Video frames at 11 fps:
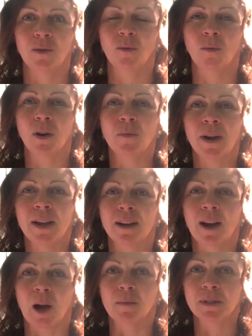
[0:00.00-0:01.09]
one way to
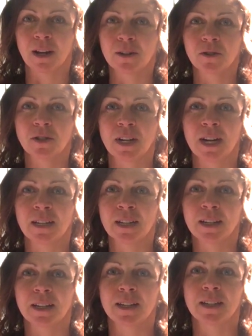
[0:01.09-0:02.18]
come to understand
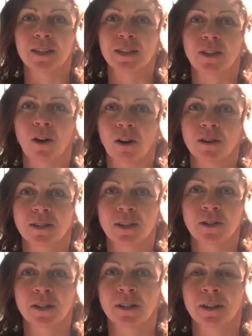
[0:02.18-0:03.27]
it is the heart
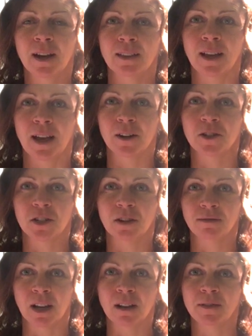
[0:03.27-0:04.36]
center and the energy
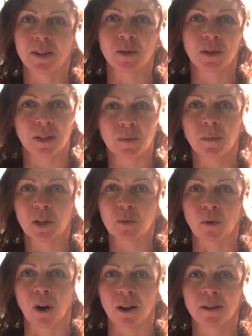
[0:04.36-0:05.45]
of love. It's much
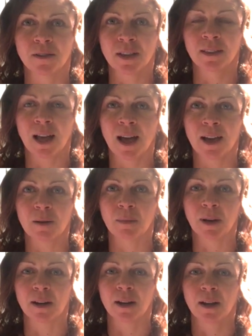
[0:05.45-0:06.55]
broader than that,
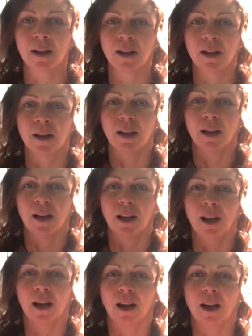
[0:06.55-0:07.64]
but
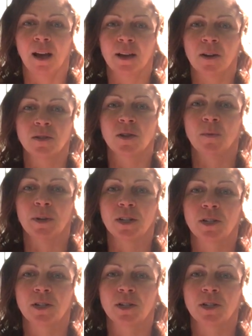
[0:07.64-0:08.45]
I also want to